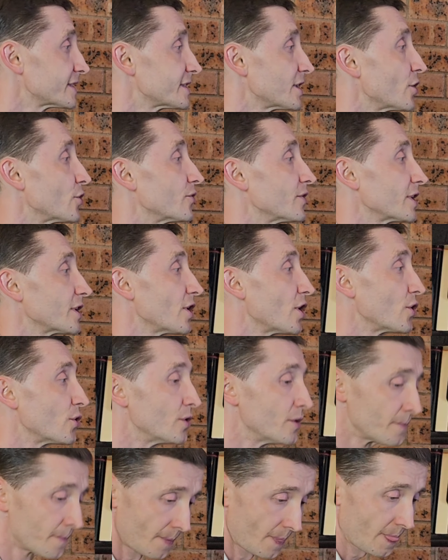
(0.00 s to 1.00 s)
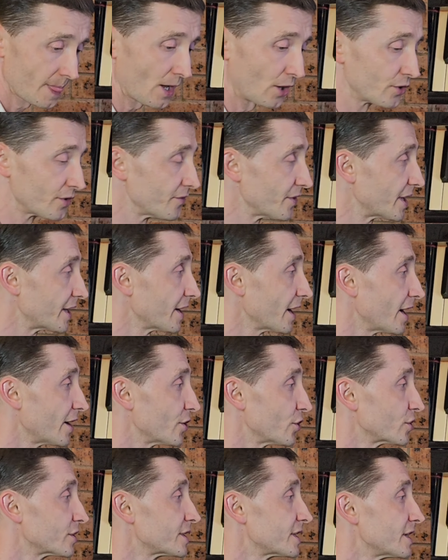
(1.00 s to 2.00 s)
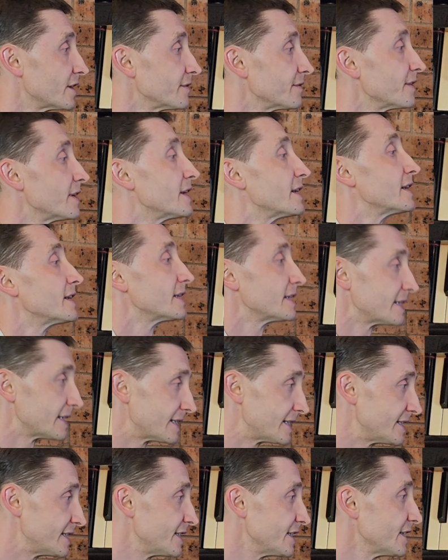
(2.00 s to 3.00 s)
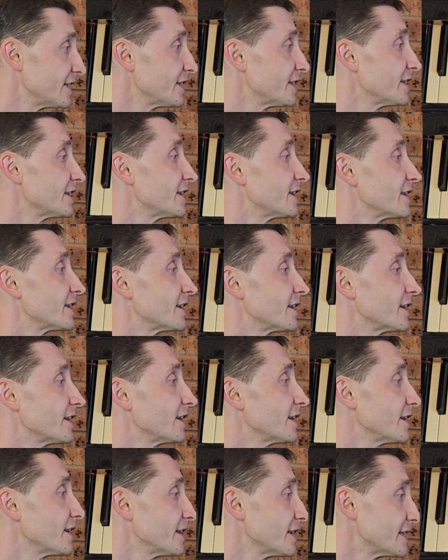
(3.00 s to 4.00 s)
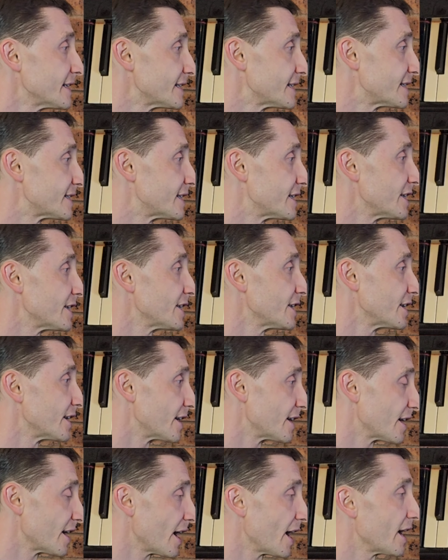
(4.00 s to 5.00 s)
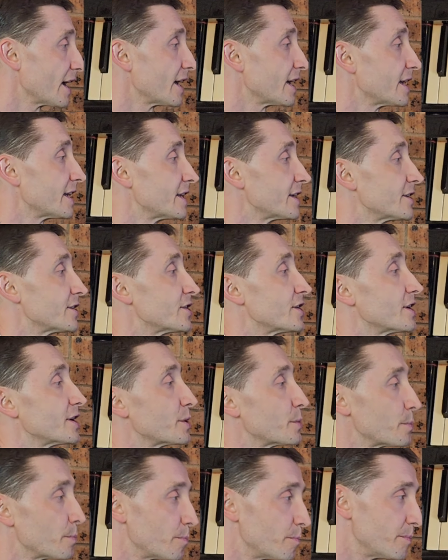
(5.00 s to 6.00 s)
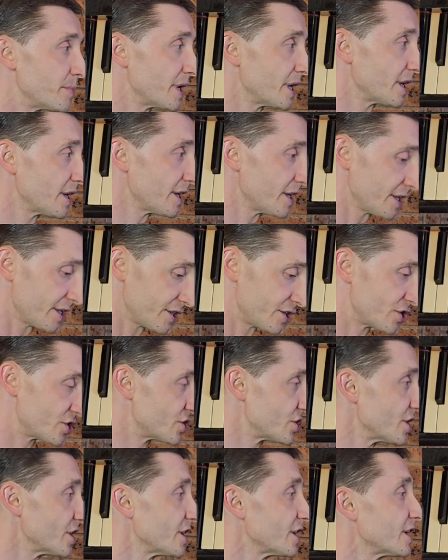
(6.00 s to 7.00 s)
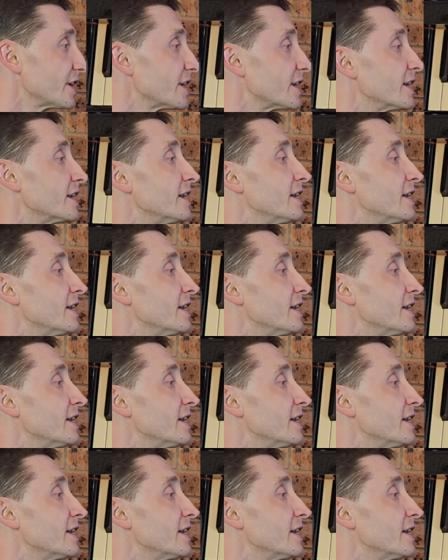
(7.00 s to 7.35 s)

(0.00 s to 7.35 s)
So we go on a very high octave: D, E, C, A, B, G,